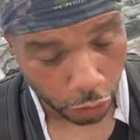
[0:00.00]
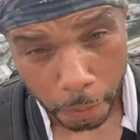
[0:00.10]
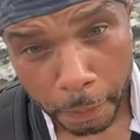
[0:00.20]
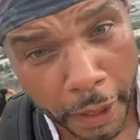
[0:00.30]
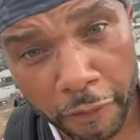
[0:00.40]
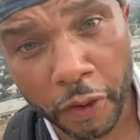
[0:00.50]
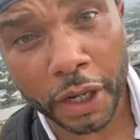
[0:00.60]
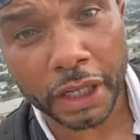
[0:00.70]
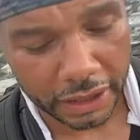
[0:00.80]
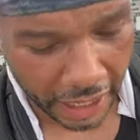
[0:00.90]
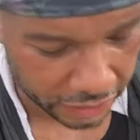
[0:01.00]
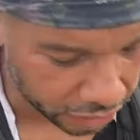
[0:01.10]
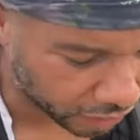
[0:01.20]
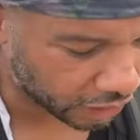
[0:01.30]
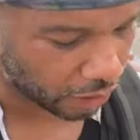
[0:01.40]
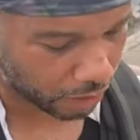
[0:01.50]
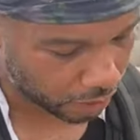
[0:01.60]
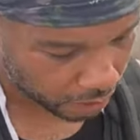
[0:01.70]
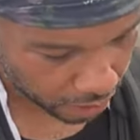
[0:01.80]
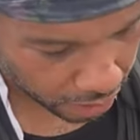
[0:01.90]
any disaster. So
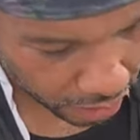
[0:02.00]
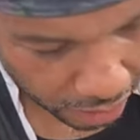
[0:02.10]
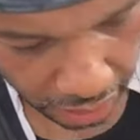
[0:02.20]
yeah,